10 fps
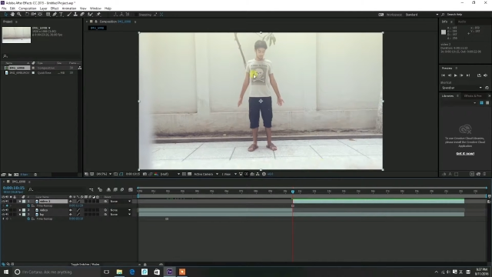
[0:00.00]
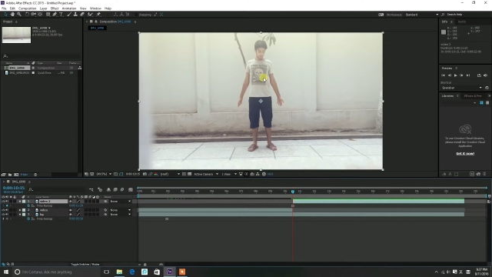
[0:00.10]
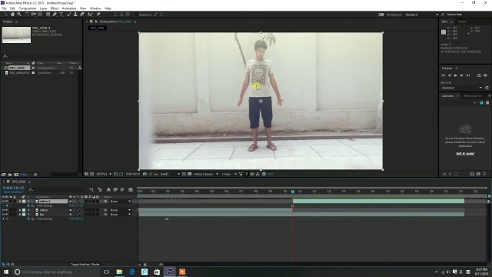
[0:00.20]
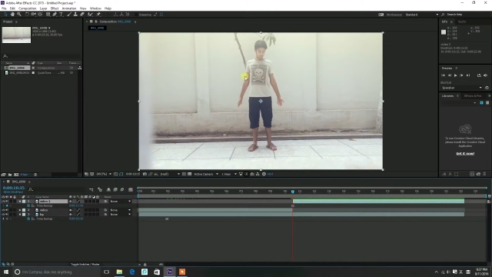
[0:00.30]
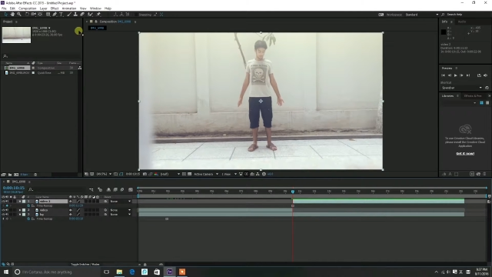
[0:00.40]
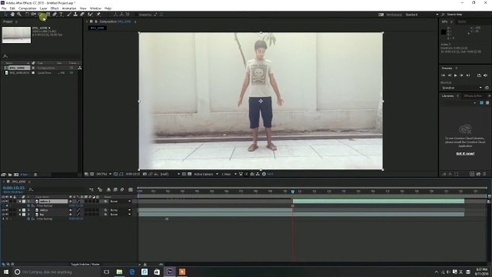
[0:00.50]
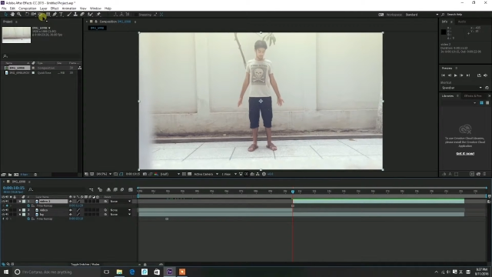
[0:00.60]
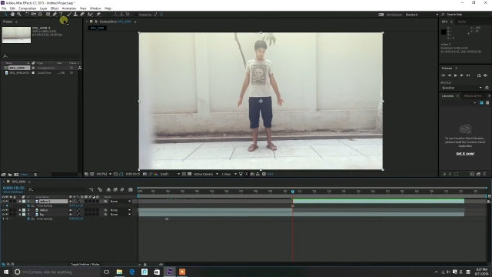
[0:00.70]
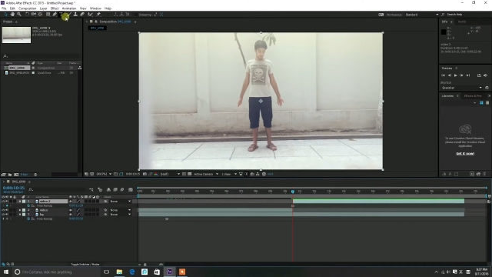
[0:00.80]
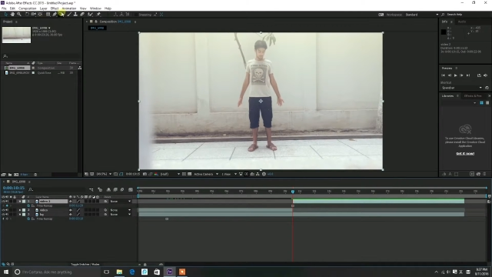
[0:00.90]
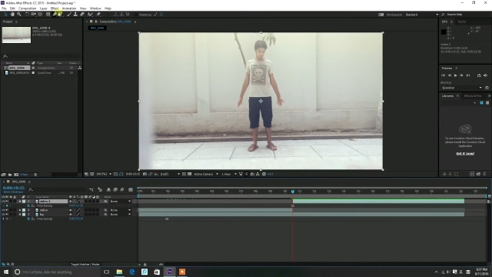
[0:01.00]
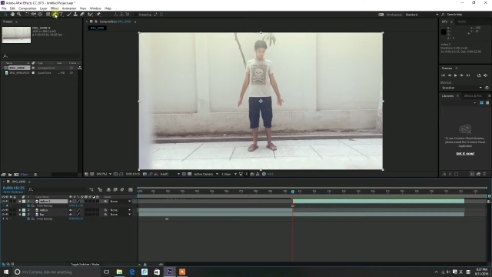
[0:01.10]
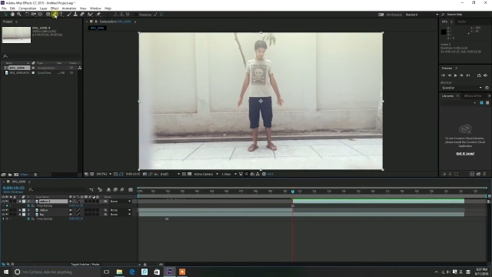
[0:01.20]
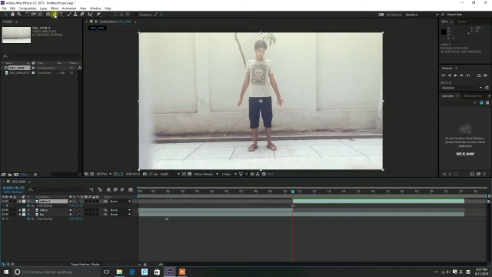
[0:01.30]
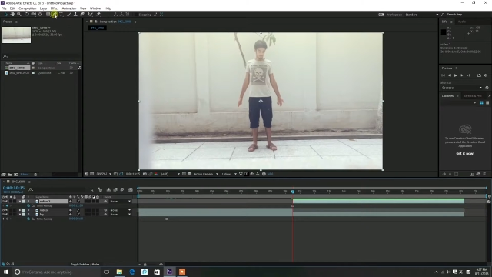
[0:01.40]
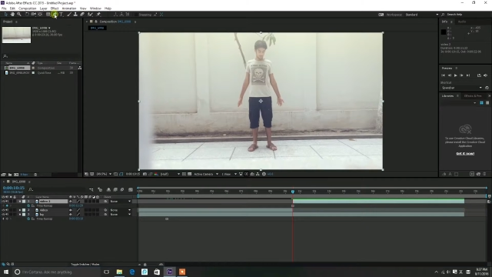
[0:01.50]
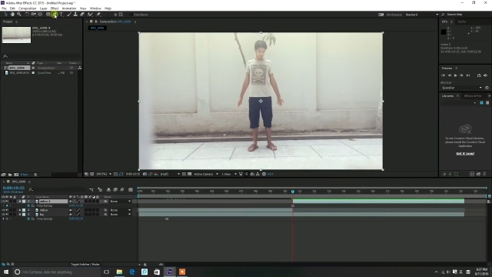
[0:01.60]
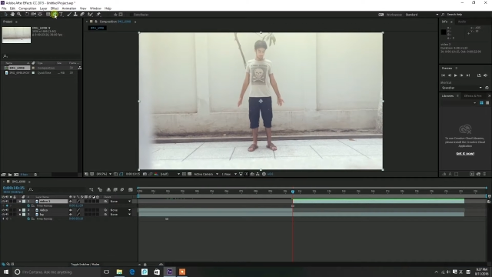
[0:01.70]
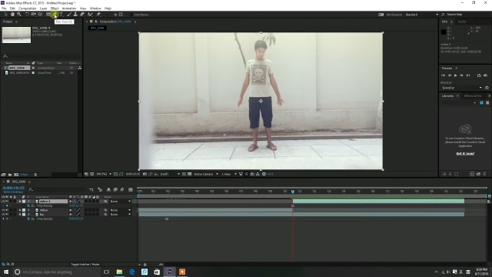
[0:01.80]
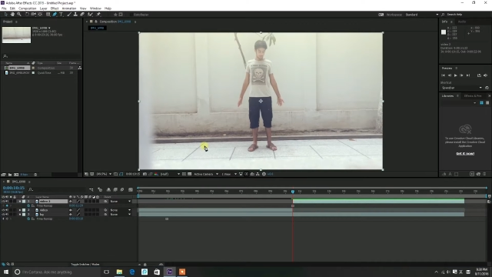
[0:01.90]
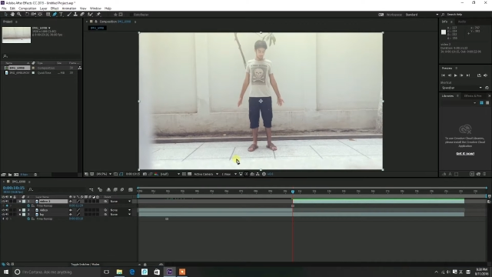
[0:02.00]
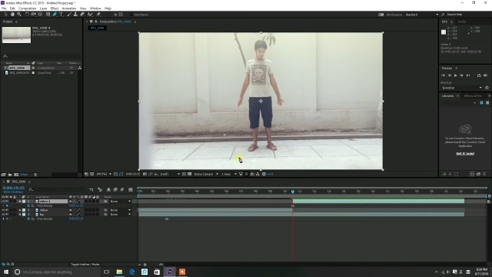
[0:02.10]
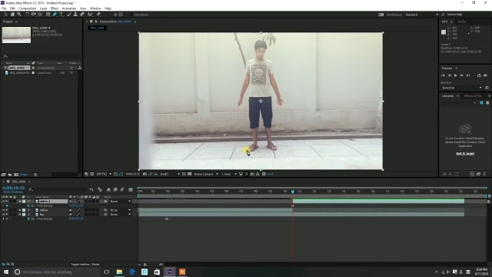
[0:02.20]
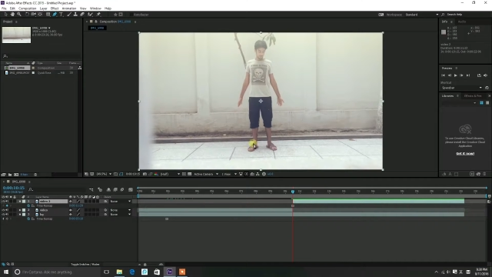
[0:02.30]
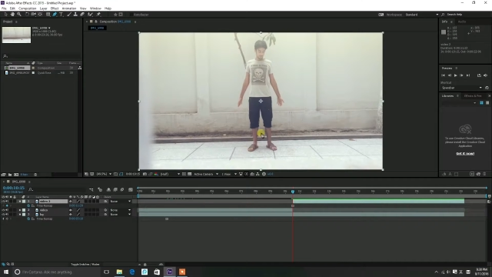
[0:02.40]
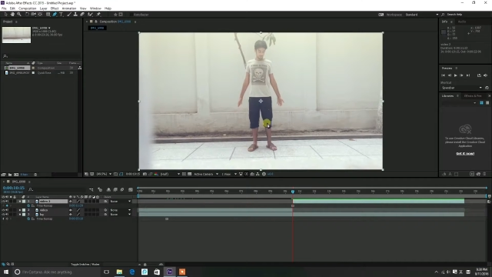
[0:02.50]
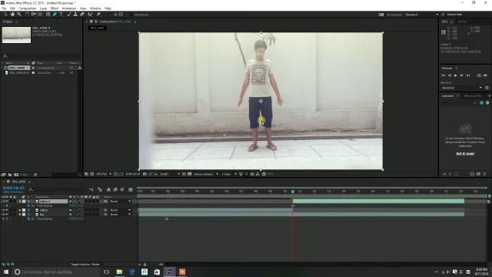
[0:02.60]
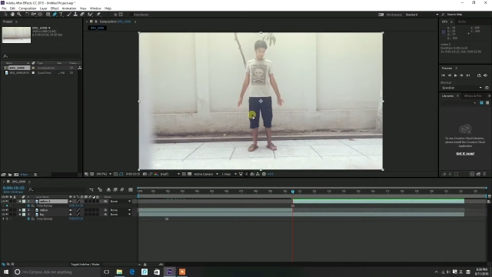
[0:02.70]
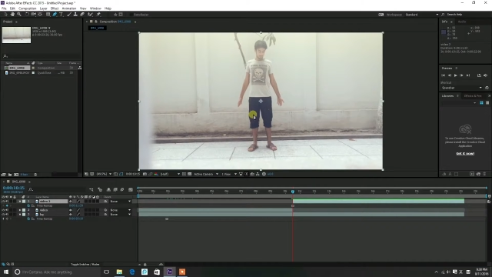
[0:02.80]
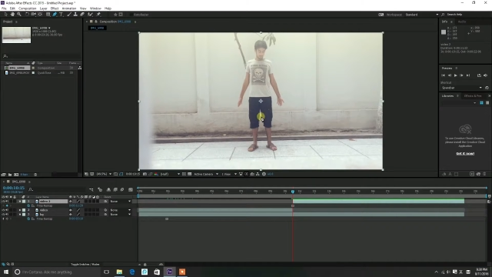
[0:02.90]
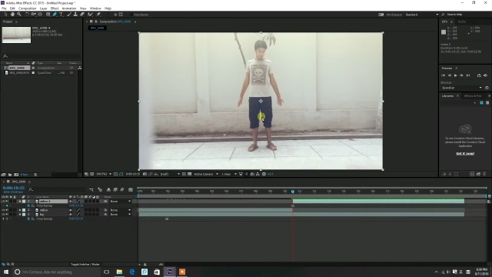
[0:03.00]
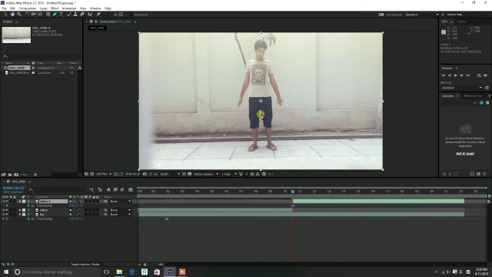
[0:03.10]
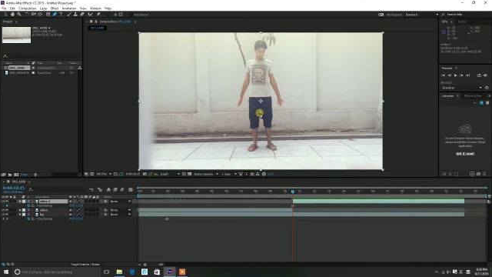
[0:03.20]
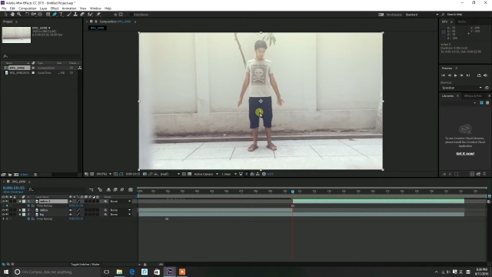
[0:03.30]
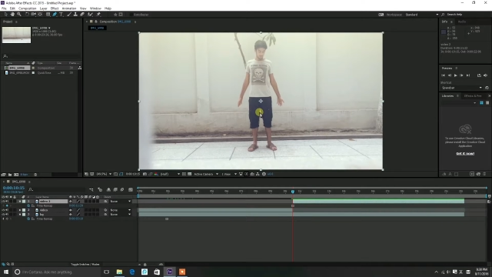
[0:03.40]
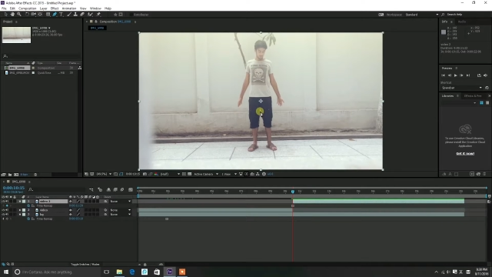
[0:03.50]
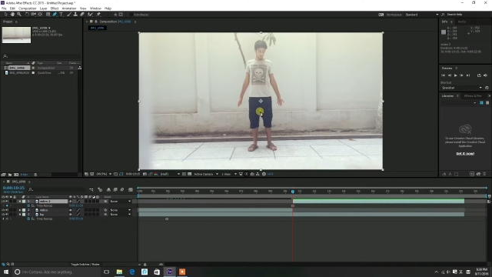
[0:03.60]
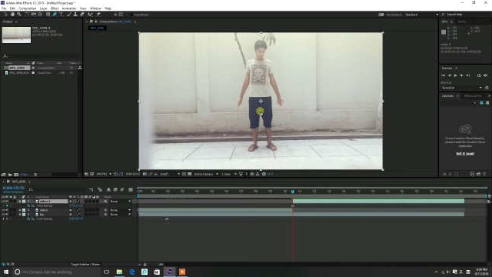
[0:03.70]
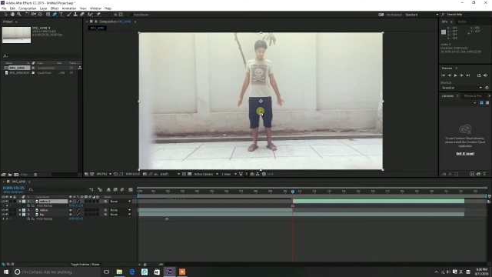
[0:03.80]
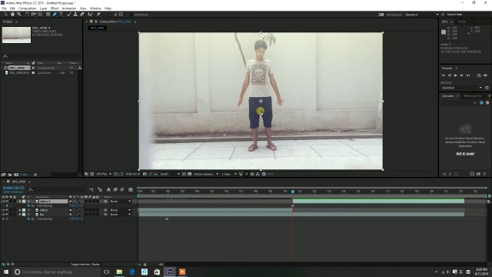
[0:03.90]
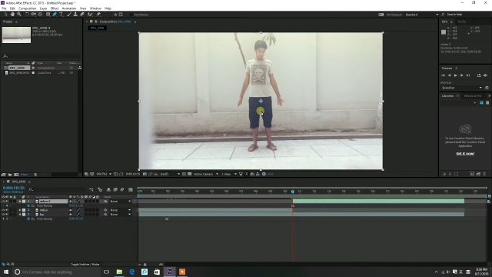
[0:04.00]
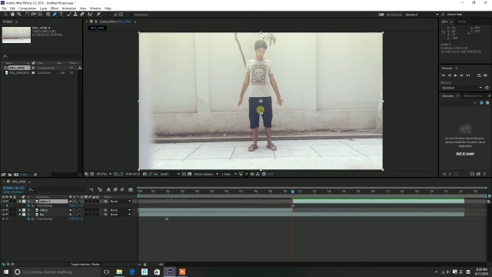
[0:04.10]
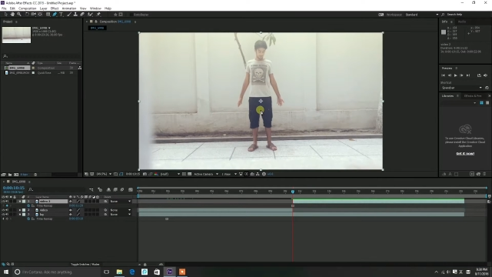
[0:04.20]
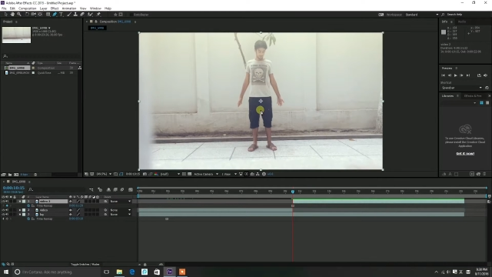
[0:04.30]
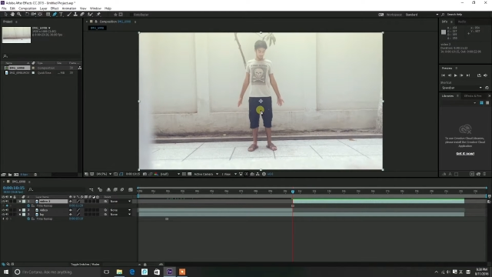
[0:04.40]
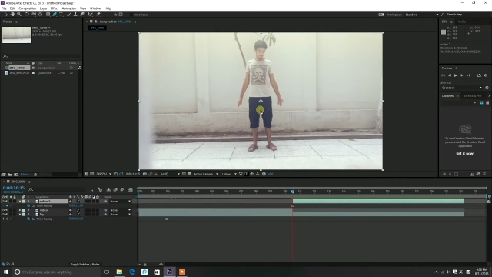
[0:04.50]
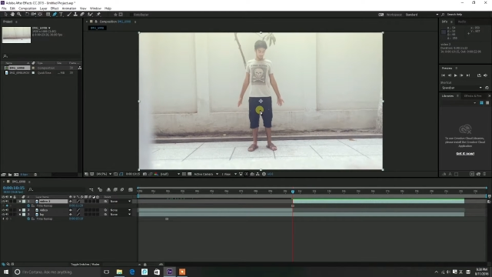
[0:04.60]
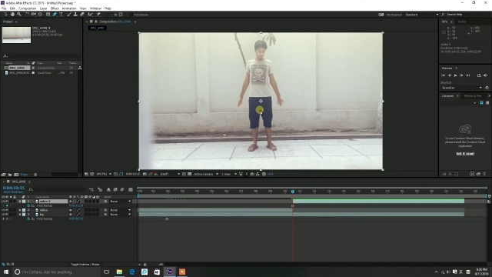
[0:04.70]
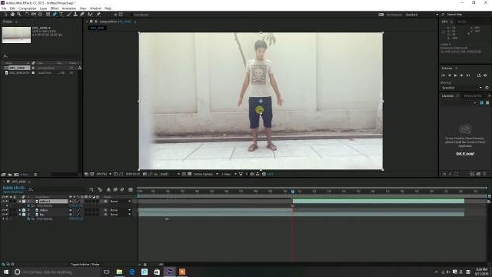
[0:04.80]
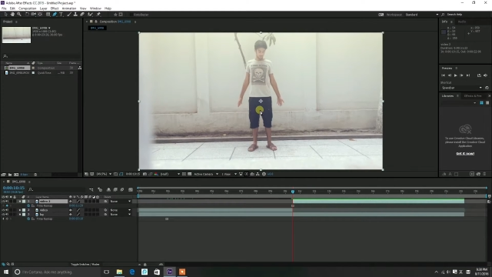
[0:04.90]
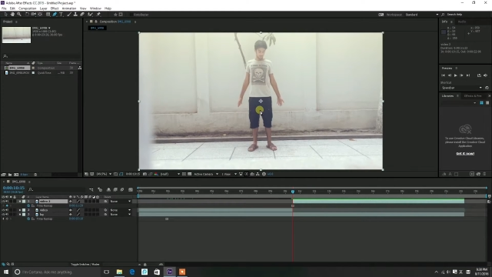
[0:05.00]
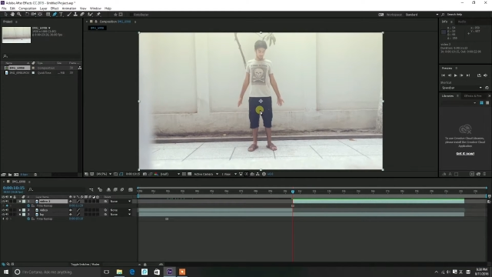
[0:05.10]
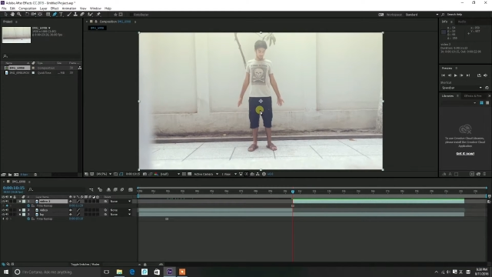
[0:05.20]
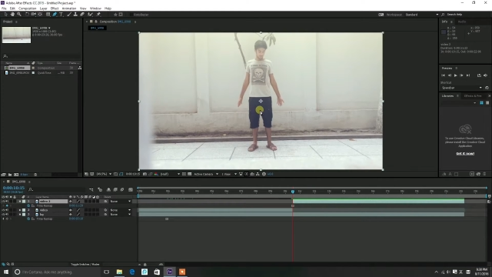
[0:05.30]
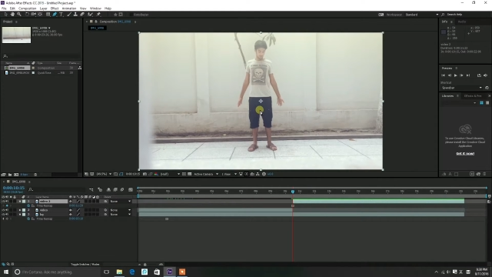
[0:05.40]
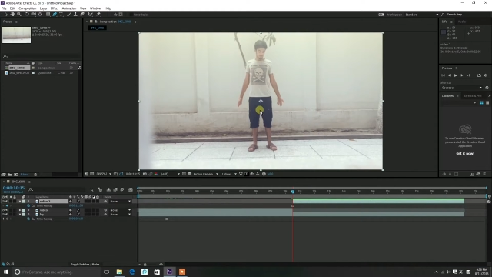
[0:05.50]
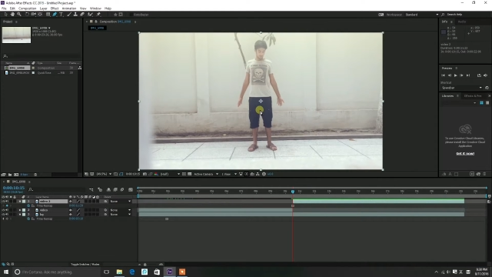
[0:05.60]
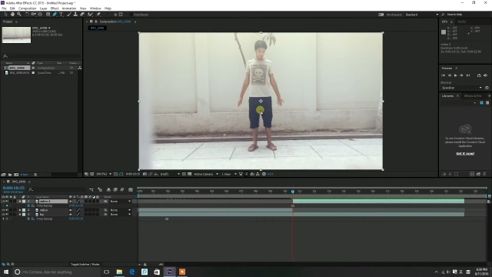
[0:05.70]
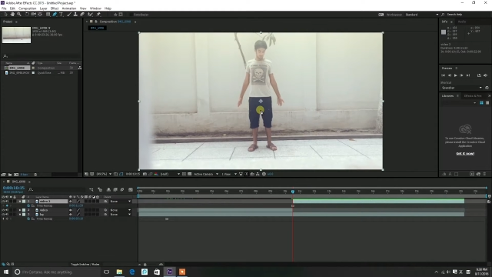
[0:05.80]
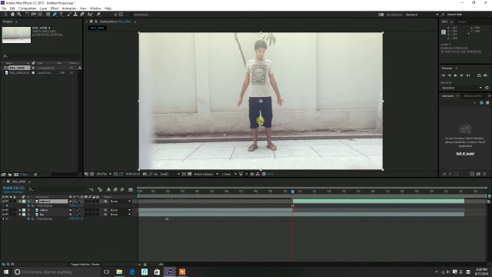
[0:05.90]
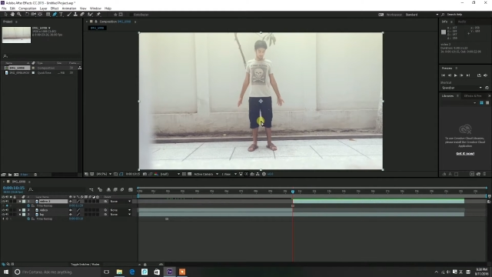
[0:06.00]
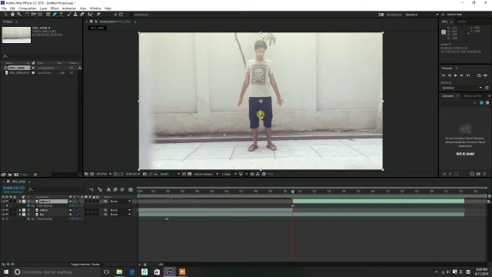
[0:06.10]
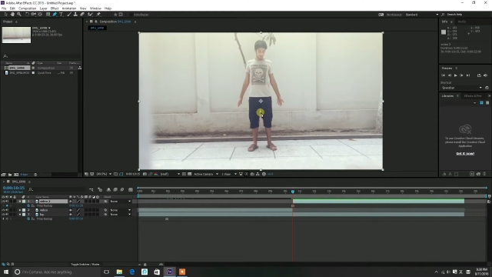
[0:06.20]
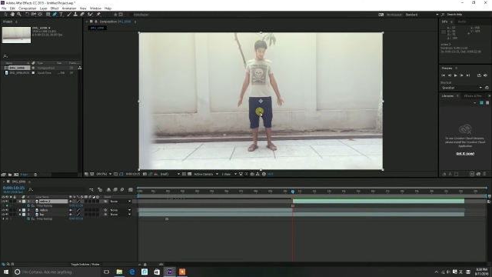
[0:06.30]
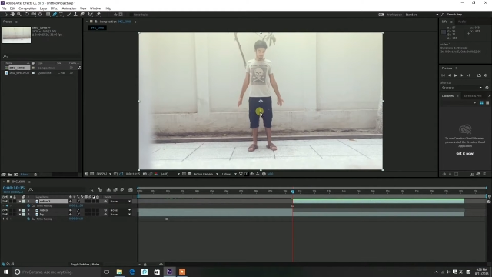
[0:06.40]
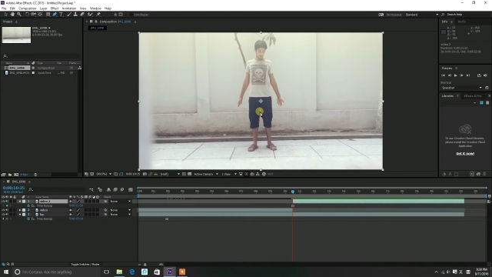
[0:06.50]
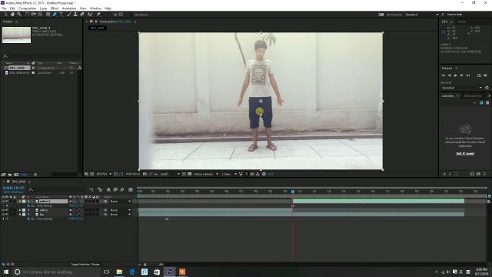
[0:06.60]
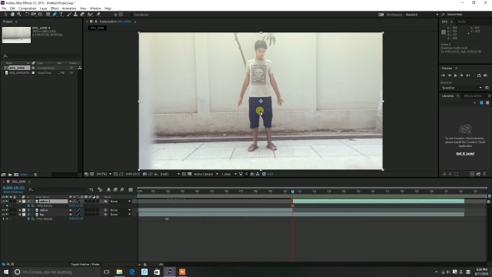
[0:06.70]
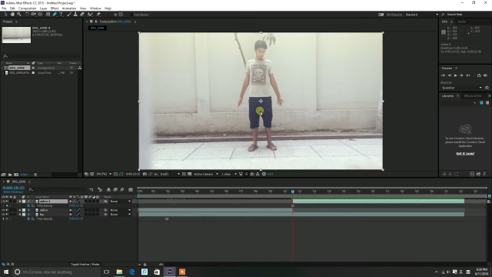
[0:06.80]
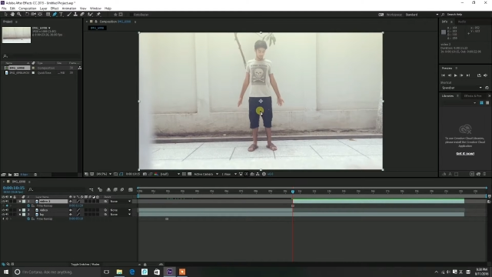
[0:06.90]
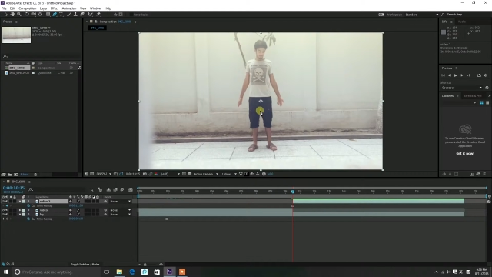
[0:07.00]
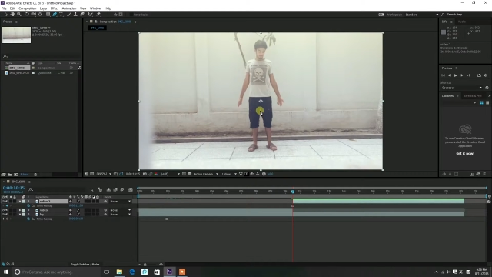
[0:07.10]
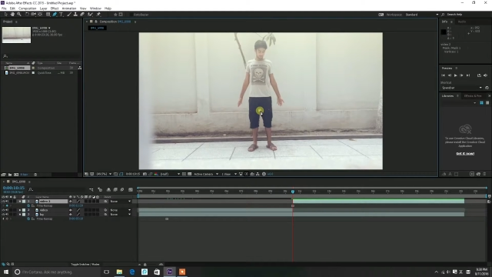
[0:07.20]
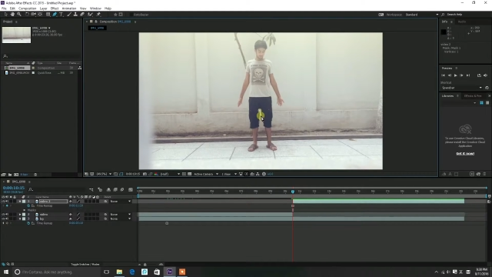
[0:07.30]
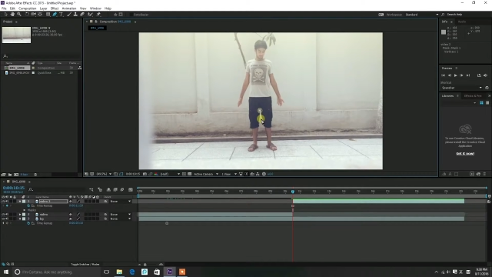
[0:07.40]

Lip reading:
[unreadable: no face in view]